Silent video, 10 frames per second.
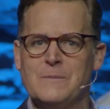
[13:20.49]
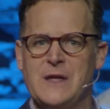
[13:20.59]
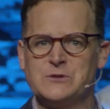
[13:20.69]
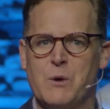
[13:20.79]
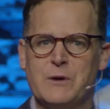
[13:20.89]

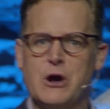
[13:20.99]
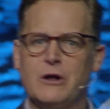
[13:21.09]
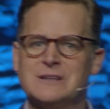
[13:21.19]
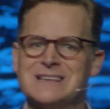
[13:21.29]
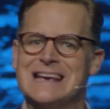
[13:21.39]
That's what we call
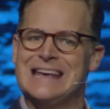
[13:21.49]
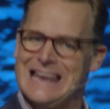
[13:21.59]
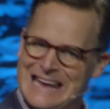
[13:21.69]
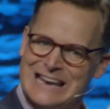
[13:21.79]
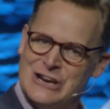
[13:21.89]
his
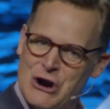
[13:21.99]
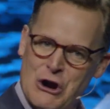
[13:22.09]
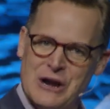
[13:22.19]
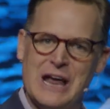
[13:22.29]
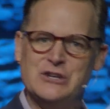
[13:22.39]

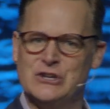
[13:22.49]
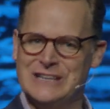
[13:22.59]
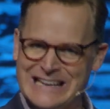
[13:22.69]
incarnation.